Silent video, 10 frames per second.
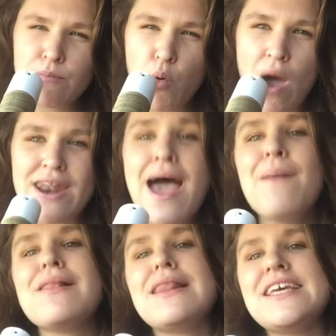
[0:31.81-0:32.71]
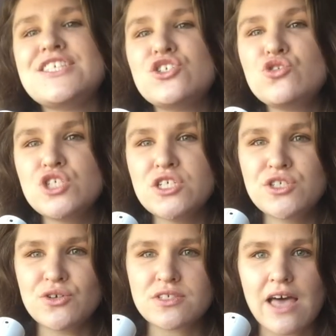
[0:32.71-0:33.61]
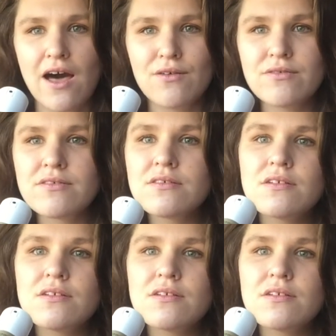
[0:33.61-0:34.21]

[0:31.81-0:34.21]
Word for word: number one, please introduce yourself.